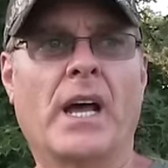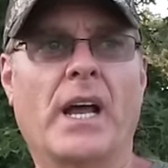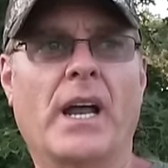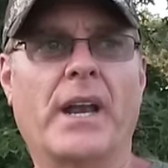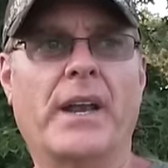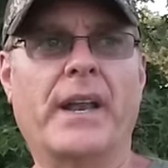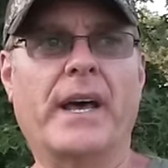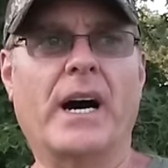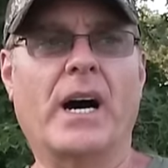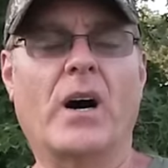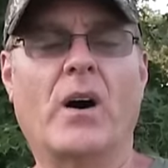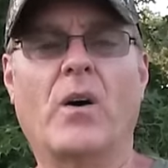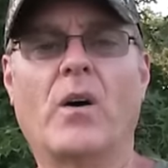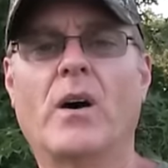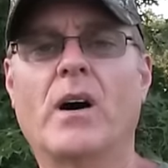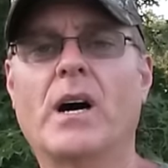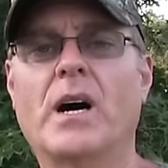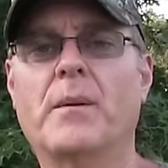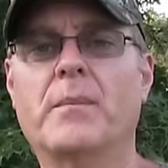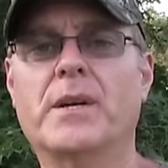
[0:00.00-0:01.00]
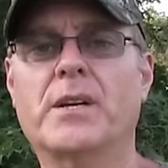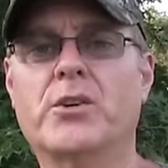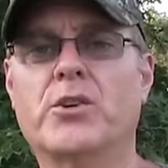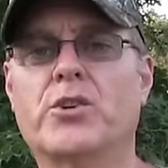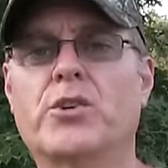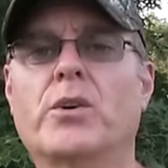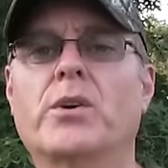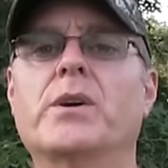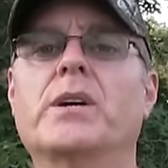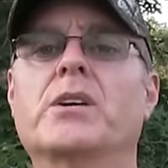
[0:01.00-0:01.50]
Now, I'm going to
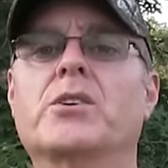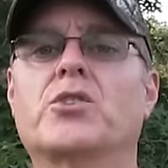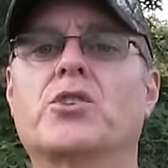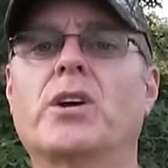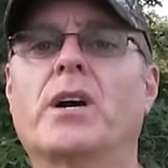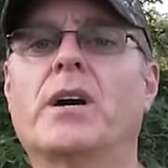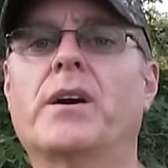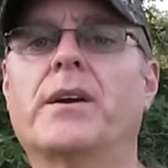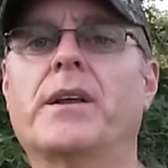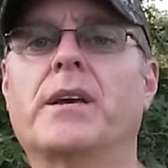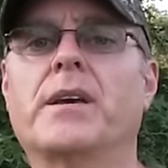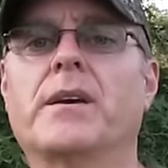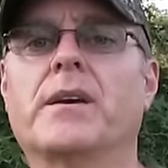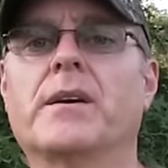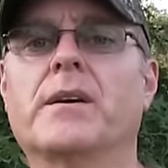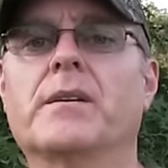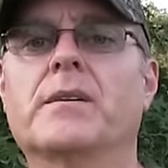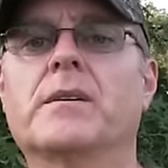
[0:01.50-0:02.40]
show you a chart here,